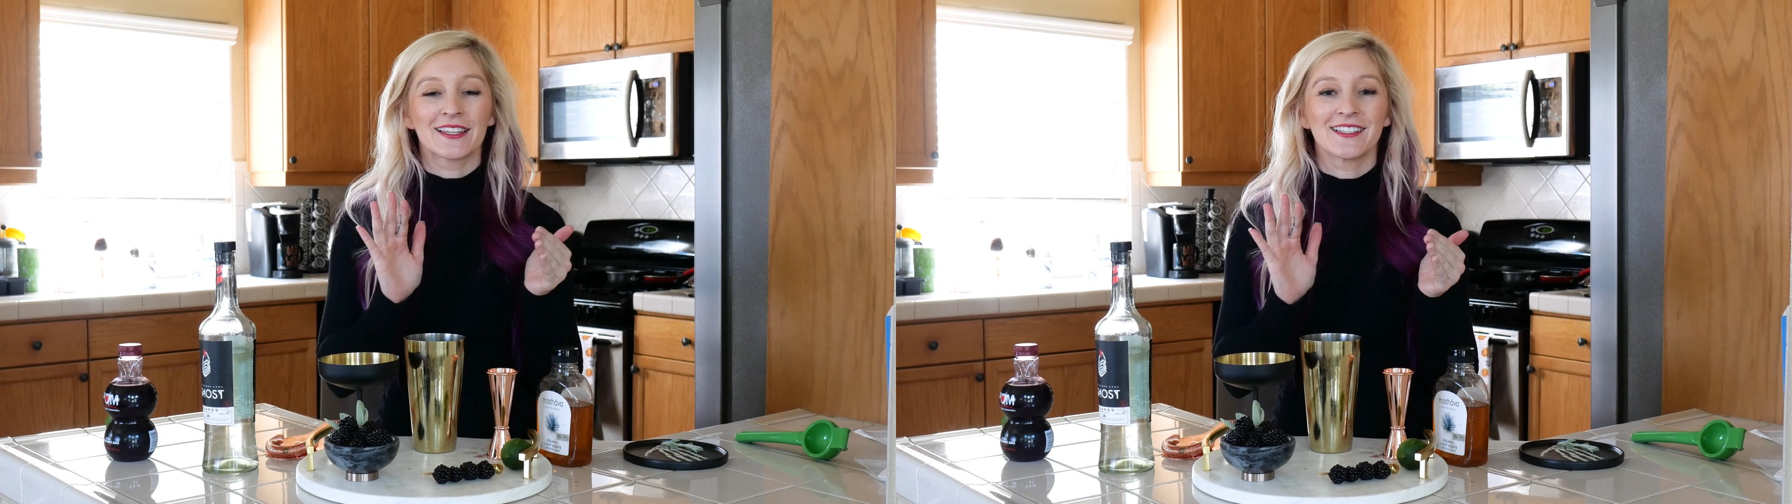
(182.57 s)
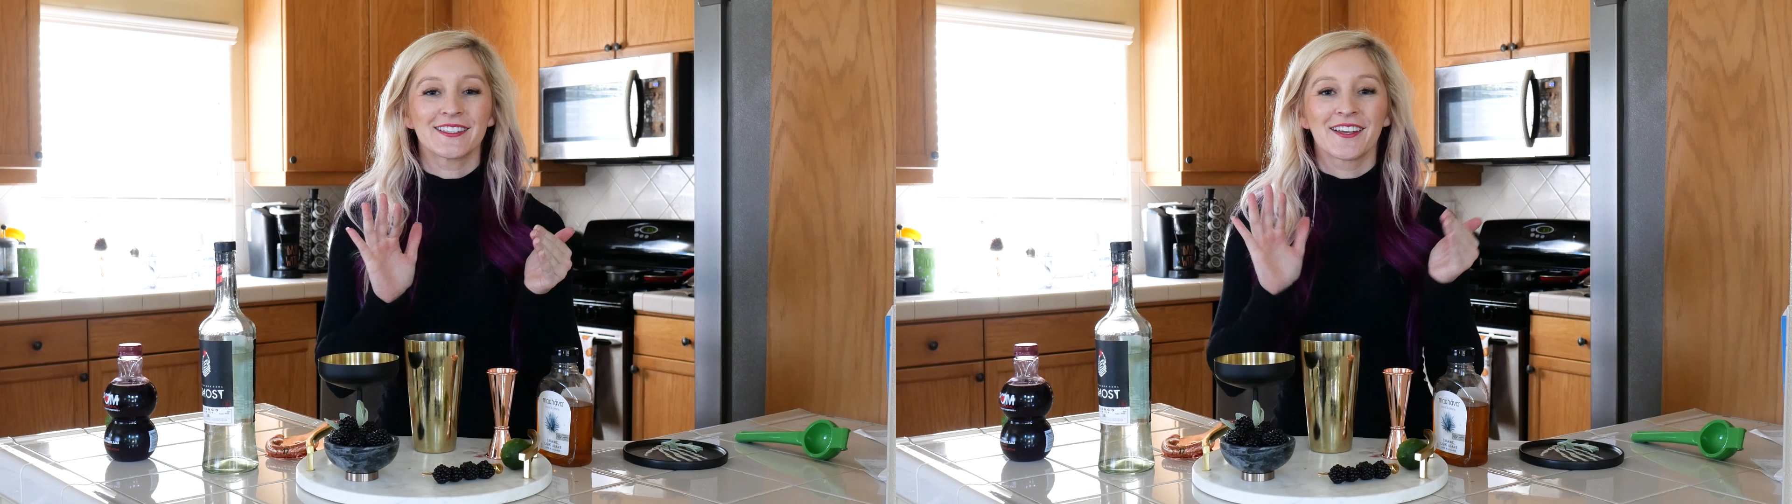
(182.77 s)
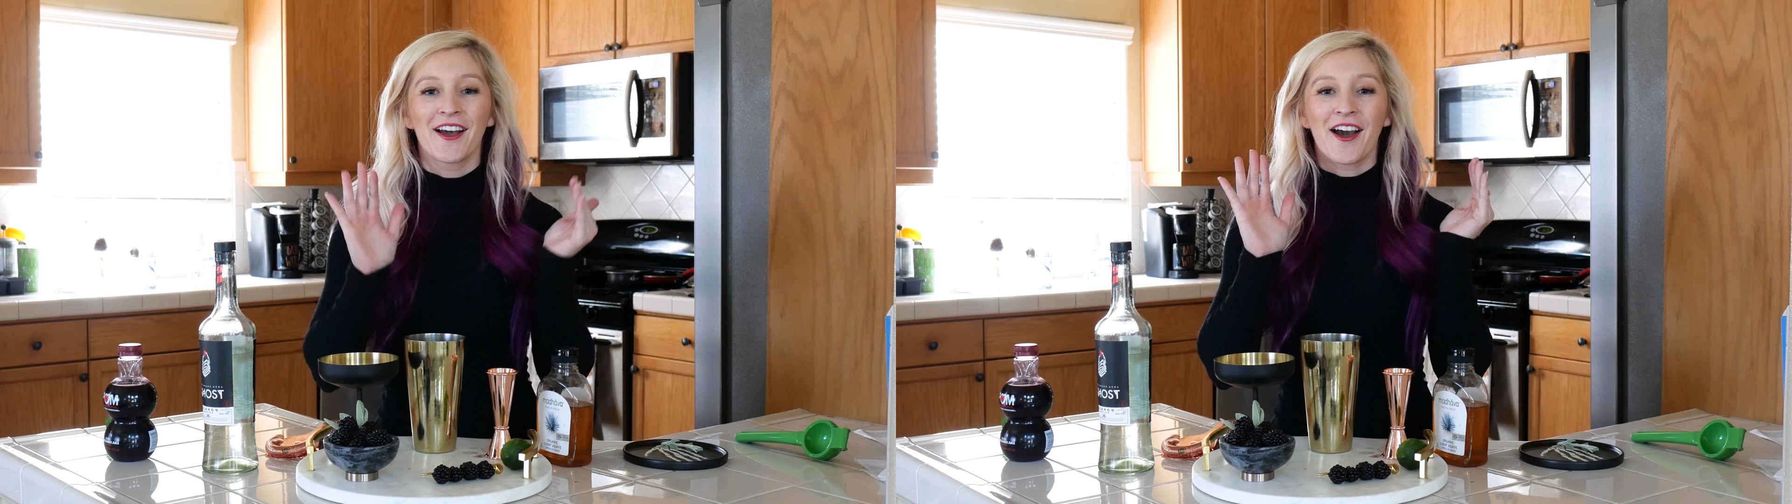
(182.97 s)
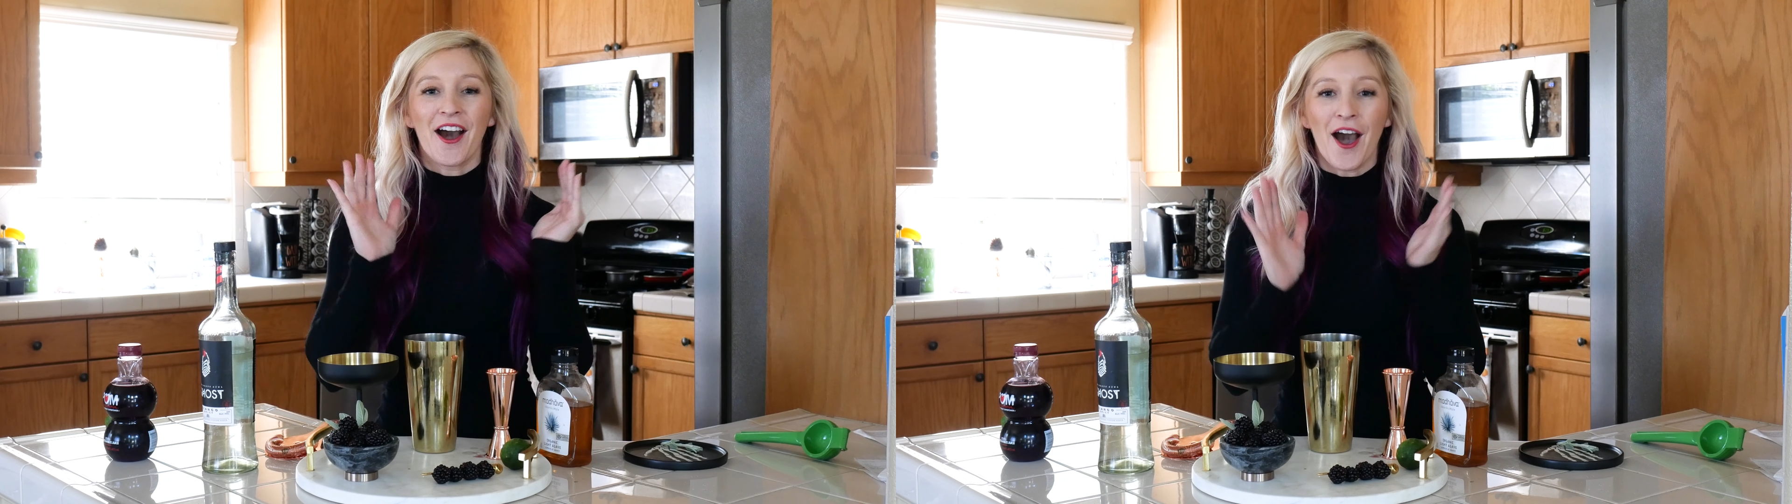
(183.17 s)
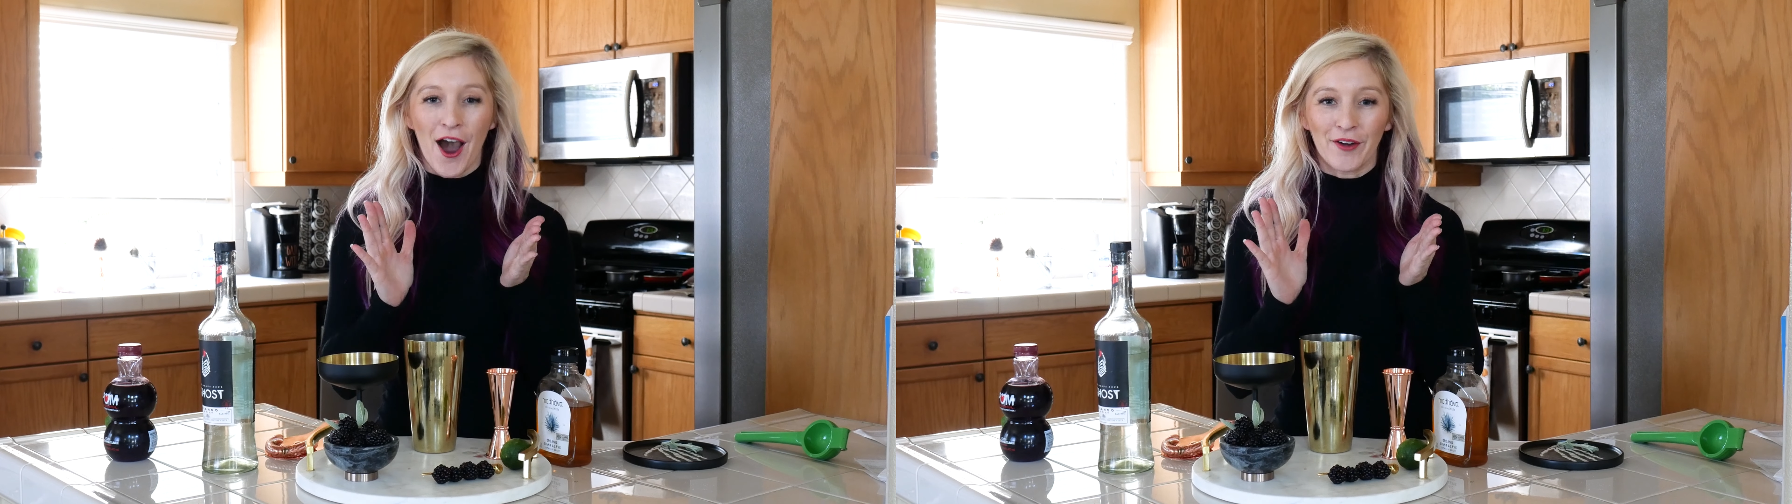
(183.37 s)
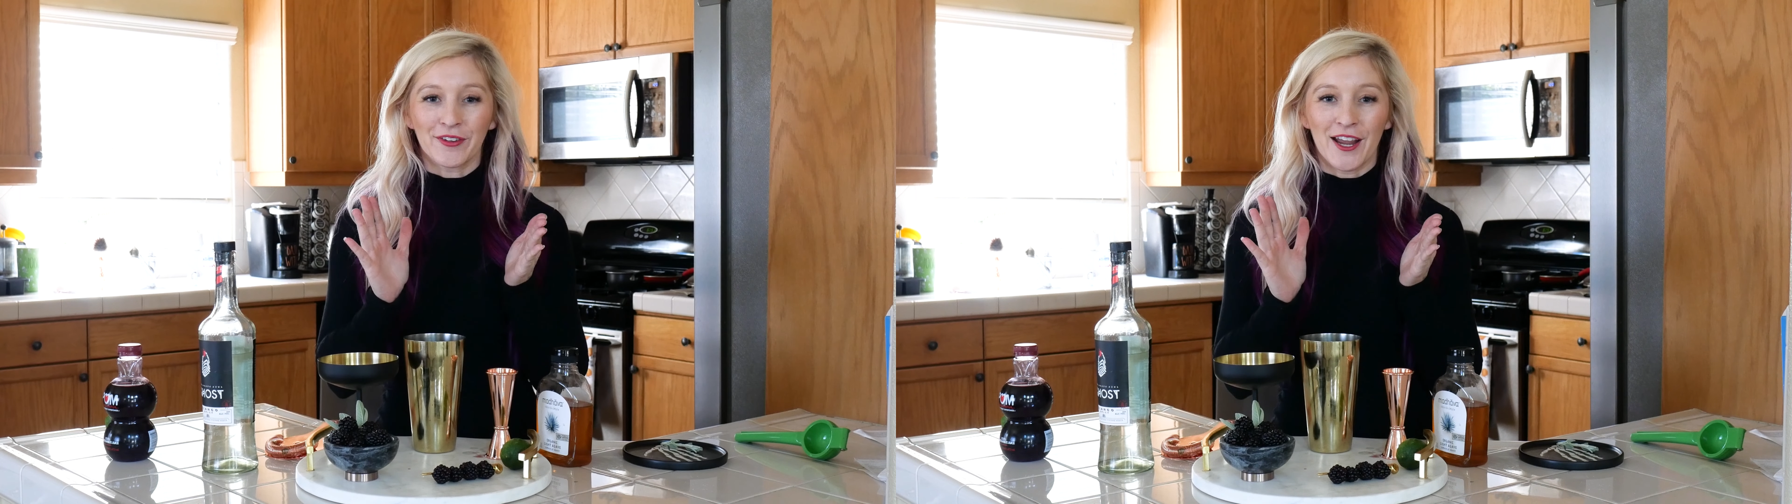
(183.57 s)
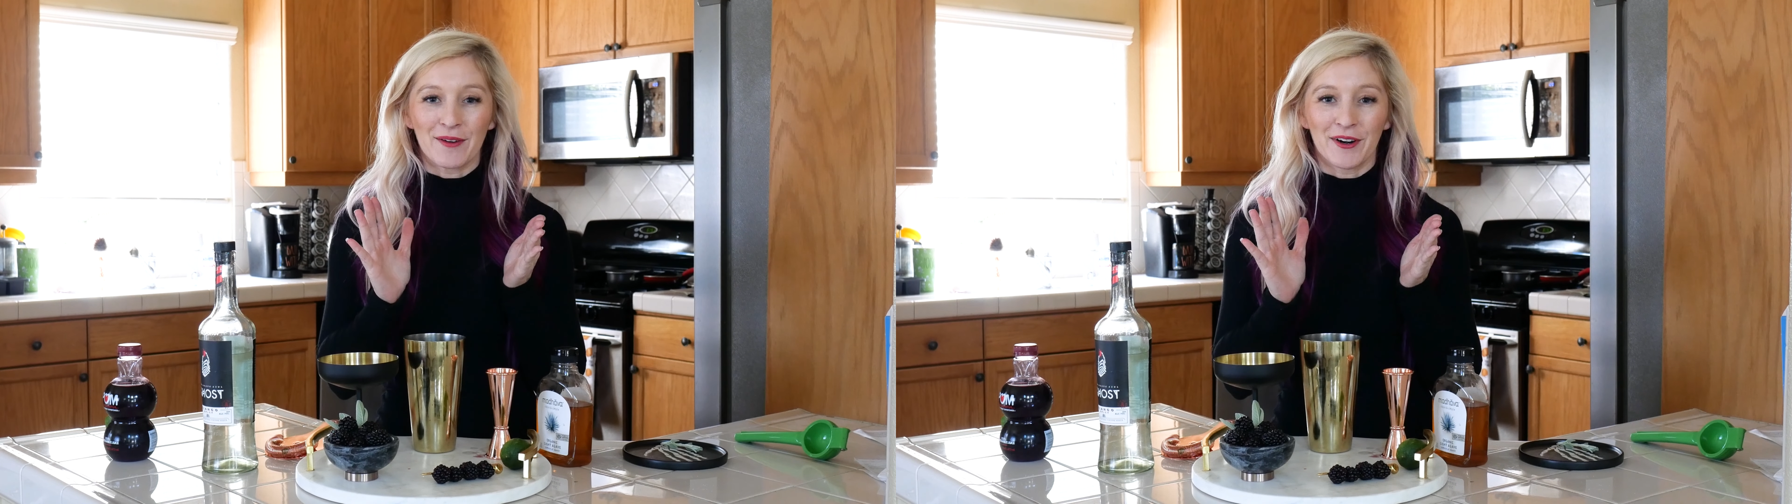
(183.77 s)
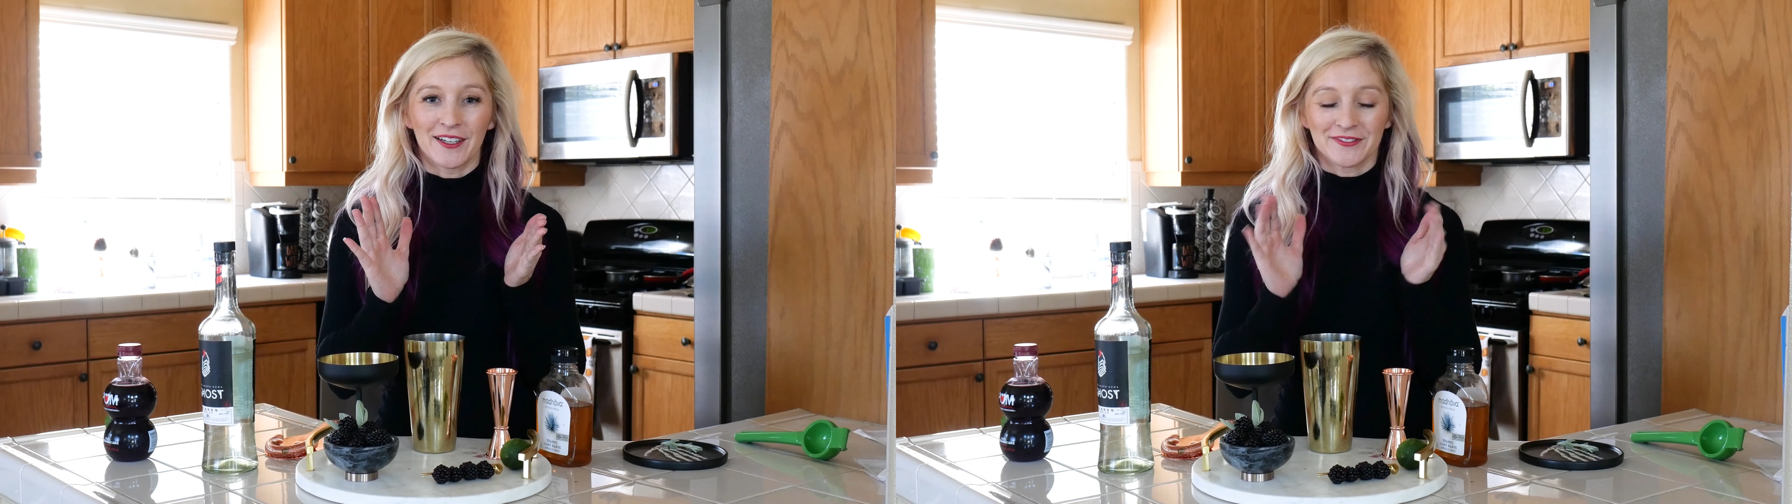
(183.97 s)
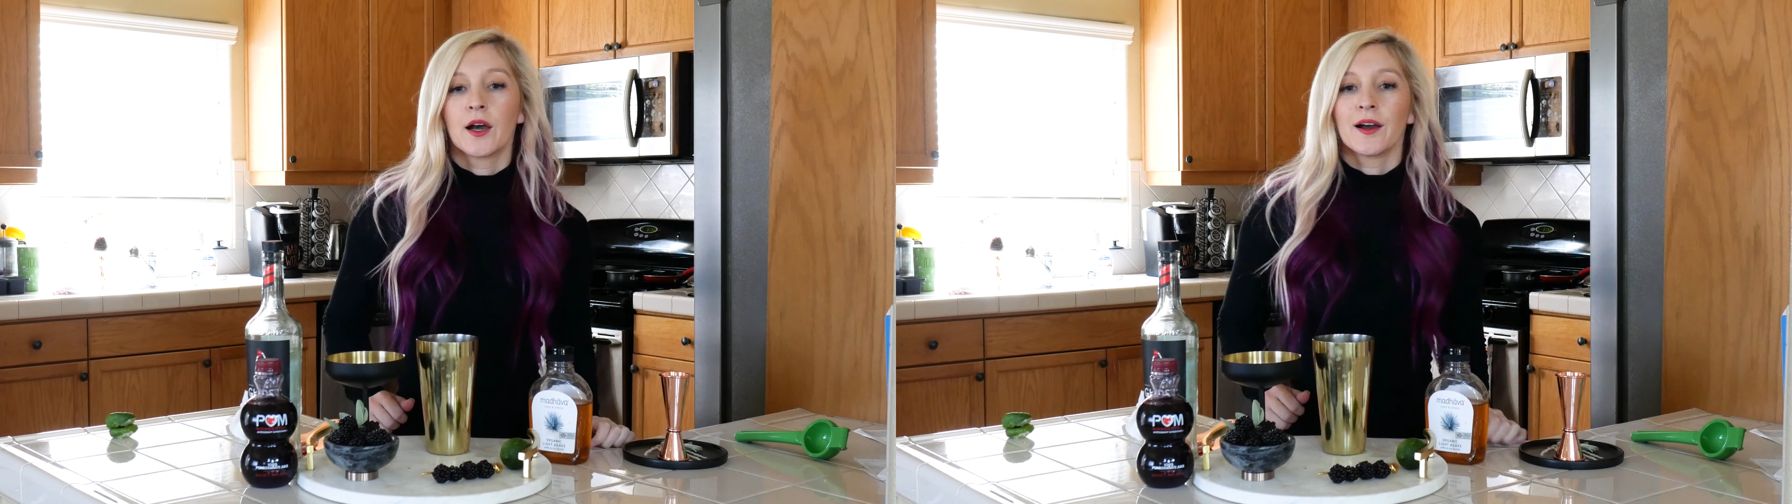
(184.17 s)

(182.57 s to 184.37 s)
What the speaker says: this off camera.